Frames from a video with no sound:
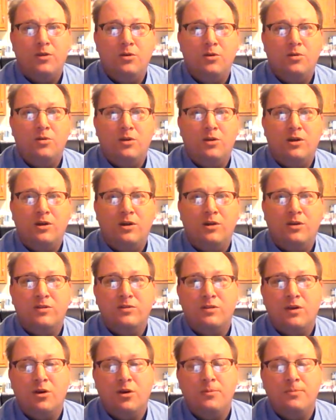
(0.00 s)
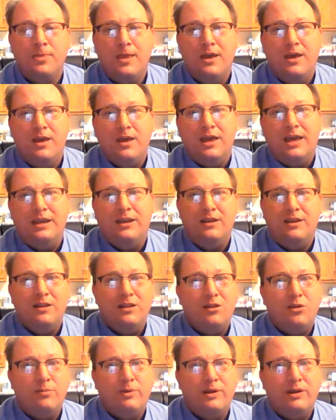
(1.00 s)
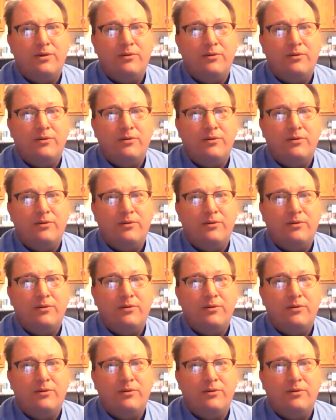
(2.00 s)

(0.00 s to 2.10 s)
new look. So he did a little bit